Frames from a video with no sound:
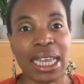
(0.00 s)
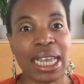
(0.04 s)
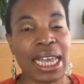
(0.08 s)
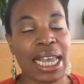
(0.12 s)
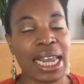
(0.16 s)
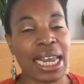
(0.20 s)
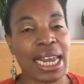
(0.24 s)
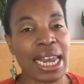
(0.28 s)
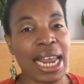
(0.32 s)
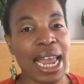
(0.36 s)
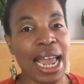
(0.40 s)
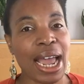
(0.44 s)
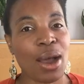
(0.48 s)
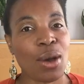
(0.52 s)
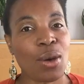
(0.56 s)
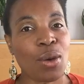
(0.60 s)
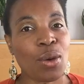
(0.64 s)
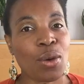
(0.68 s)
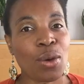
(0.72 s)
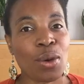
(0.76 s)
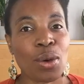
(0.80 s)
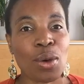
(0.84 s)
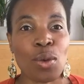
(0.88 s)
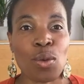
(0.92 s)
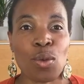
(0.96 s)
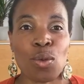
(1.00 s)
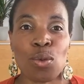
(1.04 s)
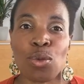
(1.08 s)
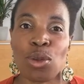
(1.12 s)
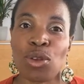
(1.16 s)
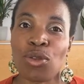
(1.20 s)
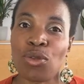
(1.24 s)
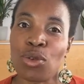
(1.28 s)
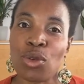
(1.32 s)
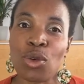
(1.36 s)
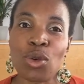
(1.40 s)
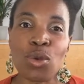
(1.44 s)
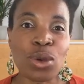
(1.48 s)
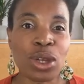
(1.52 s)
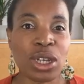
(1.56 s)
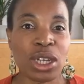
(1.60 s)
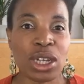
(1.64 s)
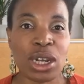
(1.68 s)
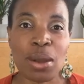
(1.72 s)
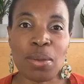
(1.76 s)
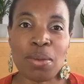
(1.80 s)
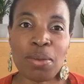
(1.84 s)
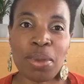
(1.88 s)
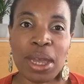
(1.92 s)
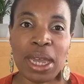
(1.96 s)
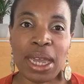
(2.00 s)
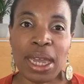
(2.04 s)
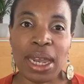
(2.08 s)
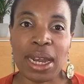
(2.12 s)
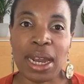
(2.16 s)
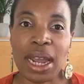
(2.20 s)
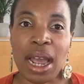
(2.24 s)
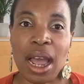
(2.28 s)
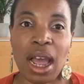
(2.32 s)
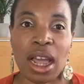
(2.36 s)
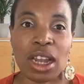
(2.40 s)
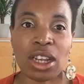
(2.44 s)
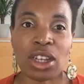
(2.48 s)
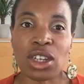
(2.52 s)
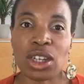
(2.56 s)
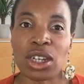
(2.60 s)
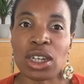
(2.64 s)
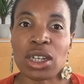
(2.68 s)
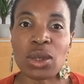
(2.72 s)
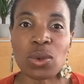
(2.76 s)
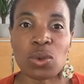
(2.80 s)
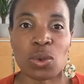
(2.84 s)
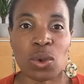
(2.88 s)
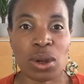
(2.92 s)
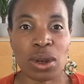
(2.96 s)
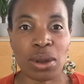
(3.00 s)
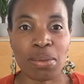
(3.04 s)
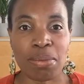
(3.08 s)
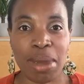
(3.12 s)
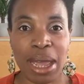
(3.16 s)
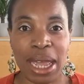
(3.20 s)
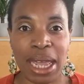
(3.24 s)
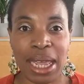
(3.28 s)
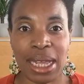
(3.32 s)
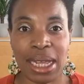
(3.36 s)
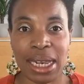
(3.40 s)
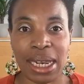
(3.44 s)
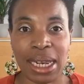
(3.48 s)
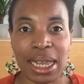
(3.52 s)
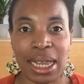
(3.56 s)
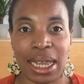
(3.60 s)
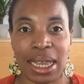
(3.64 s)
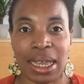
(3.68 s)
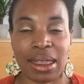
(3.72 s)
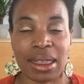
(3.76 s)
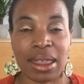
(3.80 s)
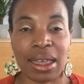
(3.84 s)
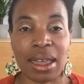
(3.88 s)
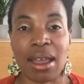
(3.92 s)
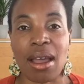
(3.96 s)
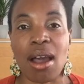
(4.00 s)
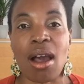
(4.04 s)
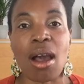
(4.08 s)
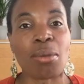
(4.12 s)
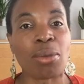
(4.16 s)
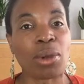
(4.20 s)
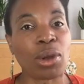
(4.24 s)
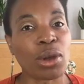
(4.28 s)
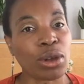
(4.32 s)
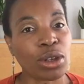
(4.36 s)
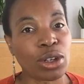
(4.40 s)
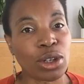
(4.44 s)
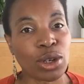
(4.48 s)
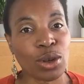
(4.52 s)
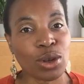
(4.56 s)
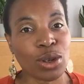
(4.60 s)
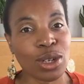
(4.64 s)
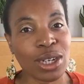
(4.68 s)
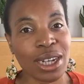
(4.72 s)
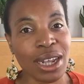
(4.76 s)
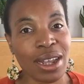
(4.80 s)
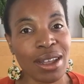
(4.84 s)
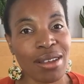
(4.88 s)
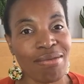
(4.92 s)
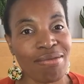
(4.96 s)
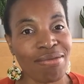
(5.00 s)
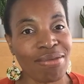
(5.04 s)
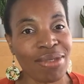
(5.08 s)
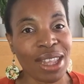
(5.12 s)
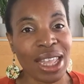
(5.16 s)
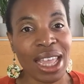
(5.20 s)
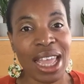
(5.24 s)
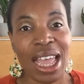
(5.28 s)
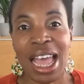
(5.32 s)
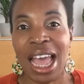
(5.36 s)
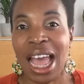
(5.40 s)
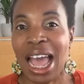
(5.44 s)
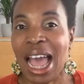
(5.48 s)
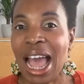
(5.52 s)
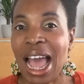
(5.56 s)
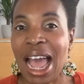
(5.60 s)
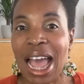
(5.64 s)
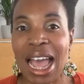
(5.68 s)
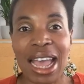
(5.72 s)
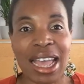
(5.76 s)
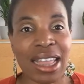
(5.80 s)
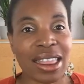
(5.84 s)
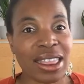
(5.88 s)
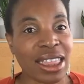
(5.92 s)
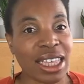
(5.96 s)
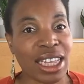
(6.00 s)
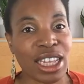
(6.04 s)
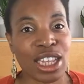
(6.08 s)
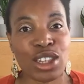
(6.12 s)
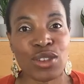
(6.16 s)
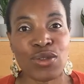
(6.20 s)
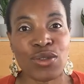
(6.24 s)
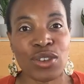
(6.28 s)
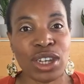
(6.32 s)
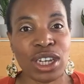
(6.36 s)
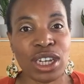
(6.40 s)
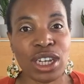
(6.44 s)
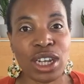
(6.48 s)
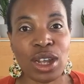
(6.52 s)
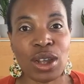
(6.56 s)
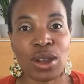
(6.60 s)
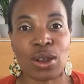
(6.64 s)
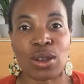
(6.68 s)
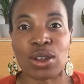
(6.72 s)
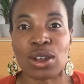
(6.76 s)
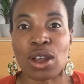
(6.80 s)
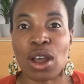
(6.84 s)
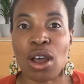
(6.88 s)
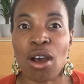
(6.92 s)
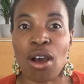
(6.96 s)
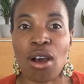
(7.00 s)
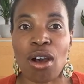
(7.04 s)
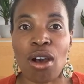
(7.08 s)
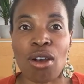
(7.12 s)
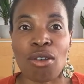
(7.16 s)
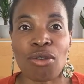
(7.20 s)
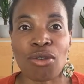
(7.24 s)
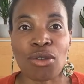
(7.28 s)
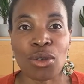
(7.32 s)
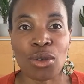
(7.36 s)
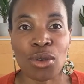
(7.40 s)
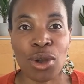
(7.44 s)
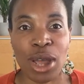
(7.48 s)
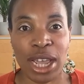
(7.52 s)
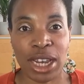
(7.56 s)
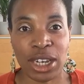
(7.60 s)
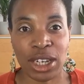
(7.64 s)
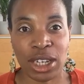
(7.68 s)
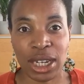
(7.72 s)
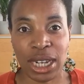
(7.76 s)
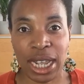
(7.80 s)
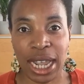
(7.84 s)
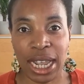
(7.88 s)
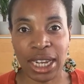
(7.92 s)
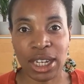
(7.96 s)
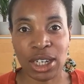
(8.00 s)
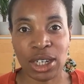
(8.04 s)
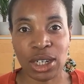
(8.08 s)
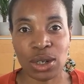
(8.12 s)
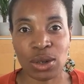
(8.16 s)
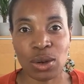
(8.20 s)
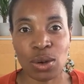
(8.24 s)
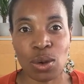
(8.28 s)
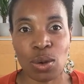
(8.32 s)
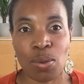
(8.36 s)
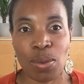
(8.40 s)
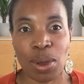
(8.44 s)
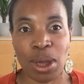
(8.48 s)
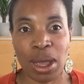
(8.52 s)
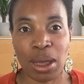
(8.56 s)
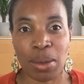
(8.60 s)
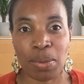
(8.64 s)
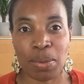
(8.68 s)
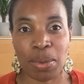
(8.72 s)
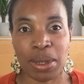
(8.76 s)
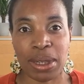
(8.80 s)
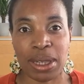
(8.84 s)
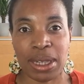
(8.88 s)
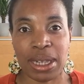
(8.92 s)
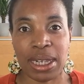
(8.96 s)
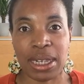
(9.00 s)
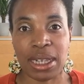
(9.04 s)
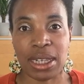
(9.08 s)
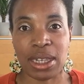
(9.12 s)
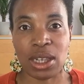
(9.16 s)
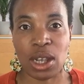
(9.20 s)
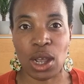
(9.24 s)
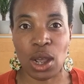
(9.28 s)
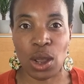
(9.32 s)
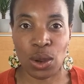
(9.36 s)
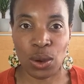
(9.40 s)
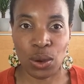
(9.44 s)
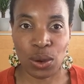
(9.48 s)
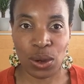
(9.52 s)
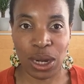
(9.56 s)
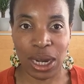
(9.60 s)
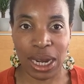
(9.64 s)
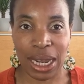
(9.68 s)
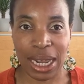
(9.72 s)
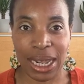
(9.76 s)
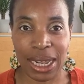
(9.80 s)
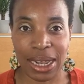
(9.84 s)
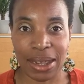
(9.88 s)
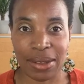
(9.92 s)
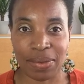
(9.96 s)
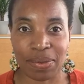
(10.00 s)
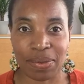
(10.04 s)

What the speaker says: Now before we jump in, I just want to make clear that I'm not a doctor and these videos are for educational purposes only.